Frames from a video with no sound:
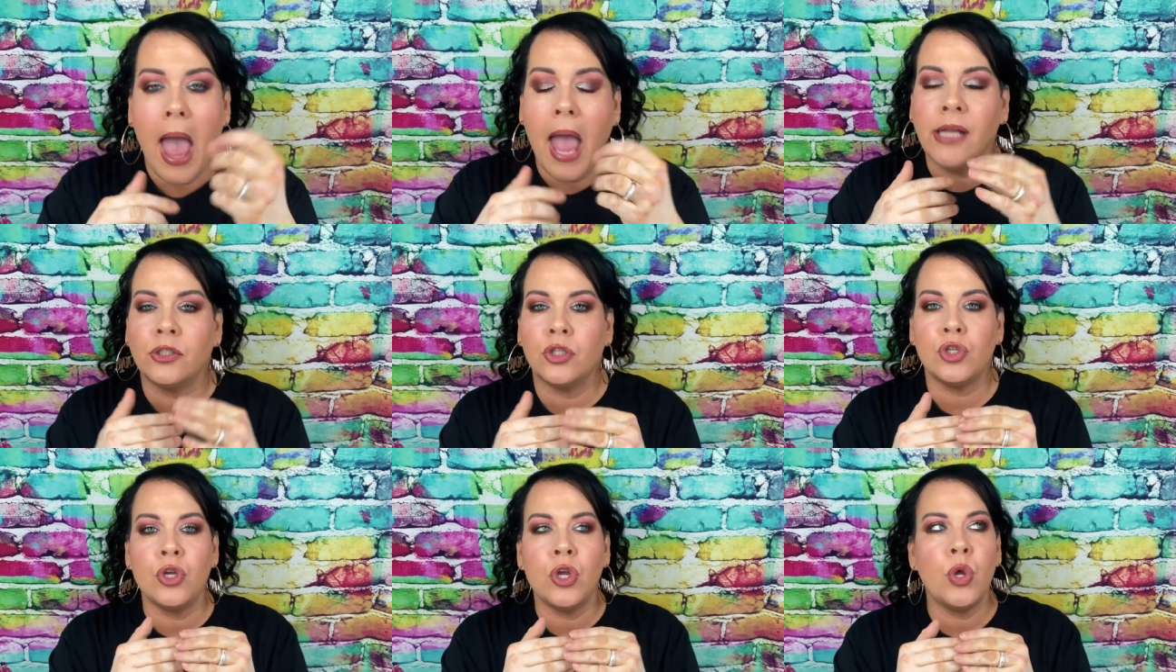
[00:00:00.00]

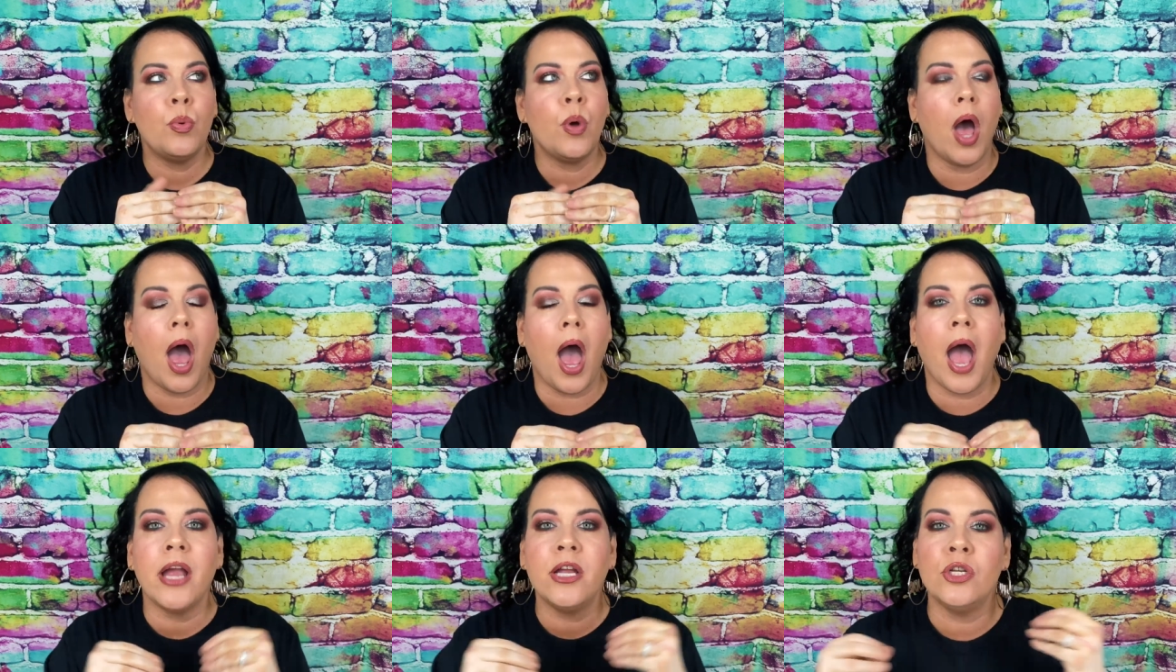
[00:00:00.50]
And two,
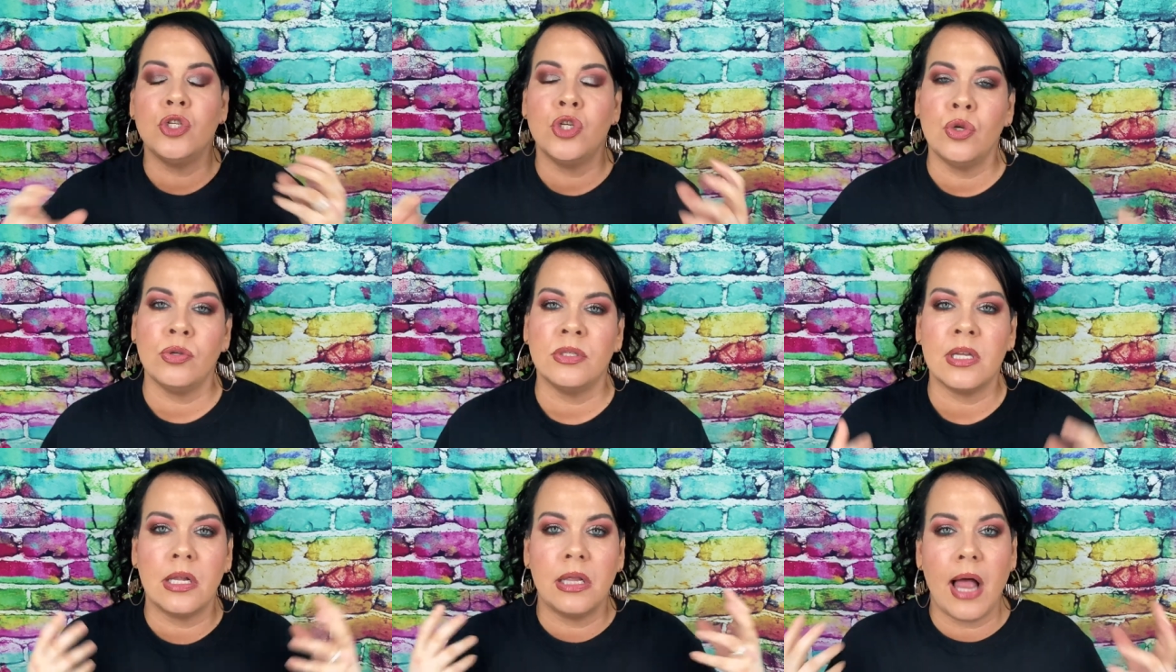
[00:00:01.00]
I
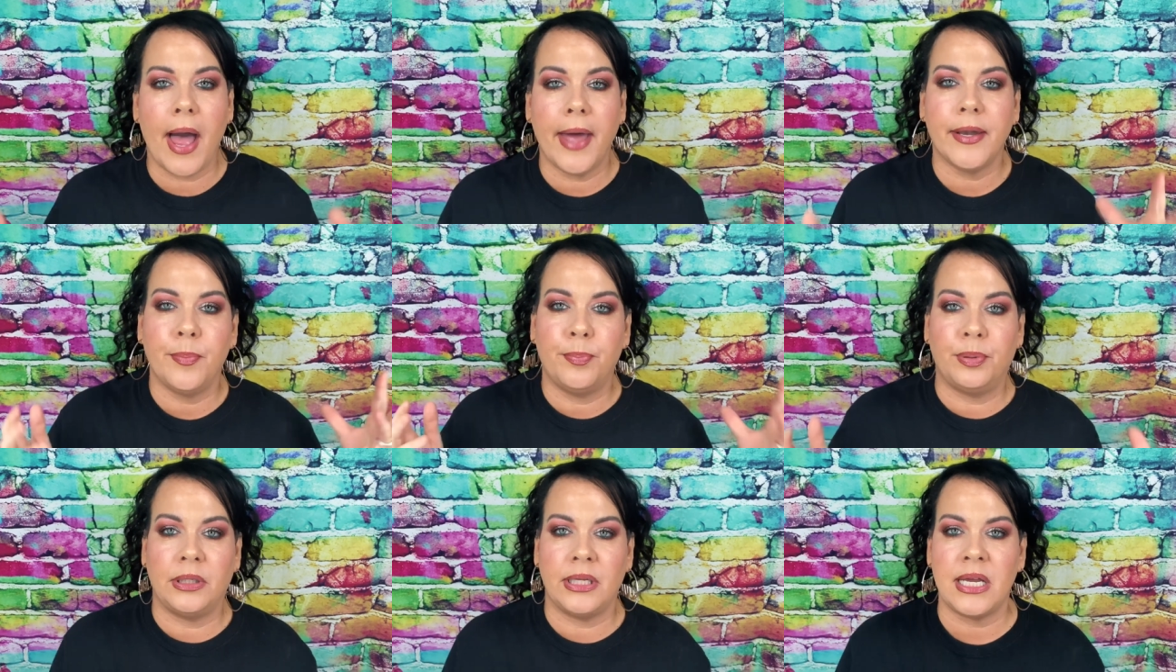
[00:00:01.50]
use a
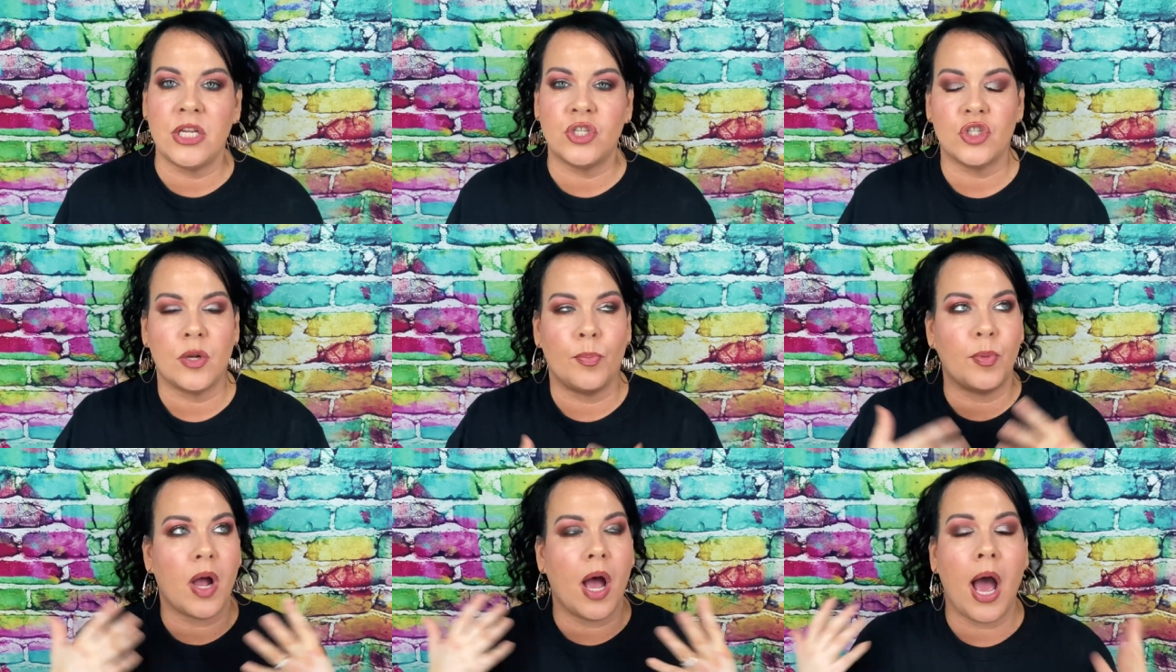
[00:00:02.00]
lot of bleach
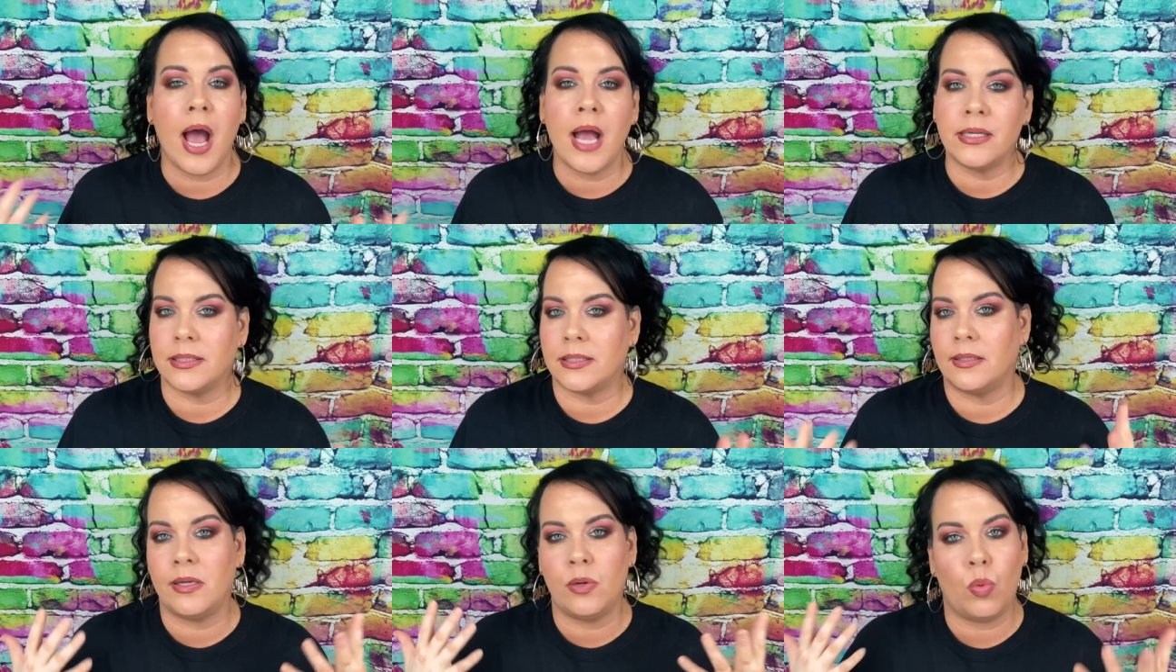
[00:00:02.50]
and I'm
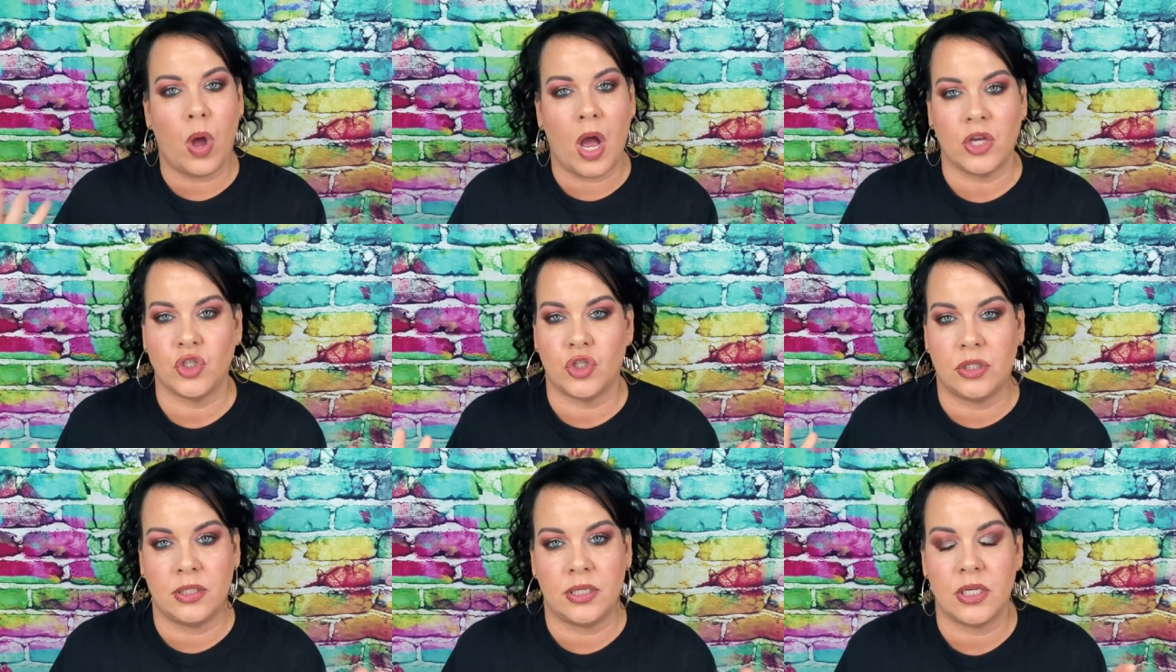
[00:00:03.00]
constantly
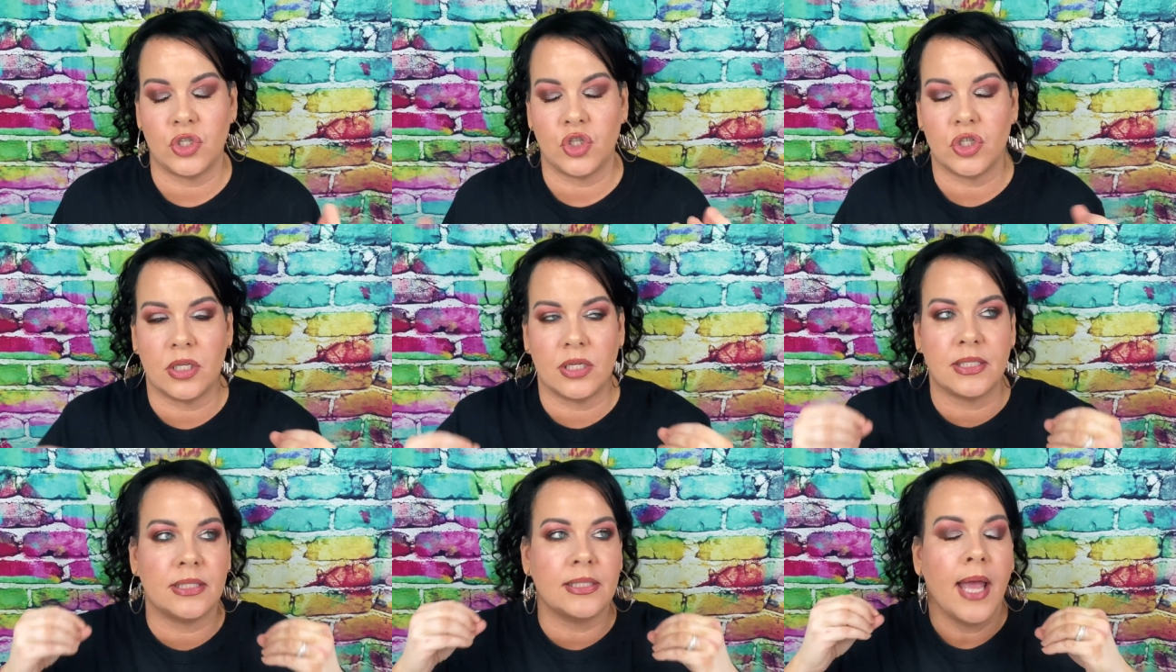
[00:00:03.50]
washing
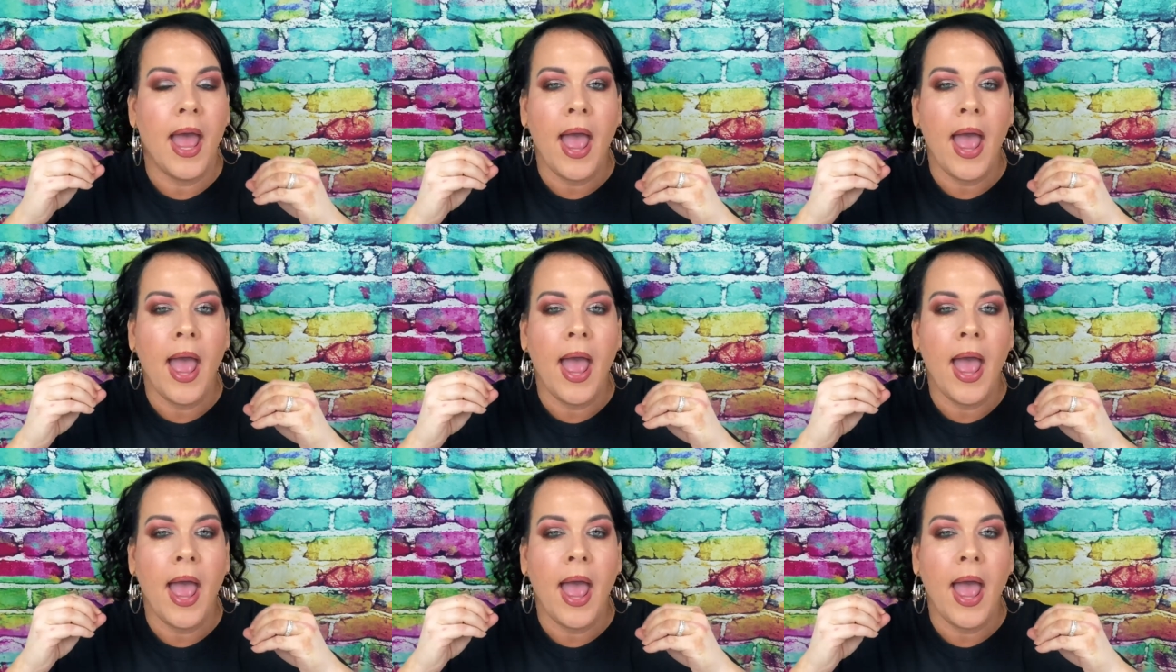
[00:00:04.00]
dishes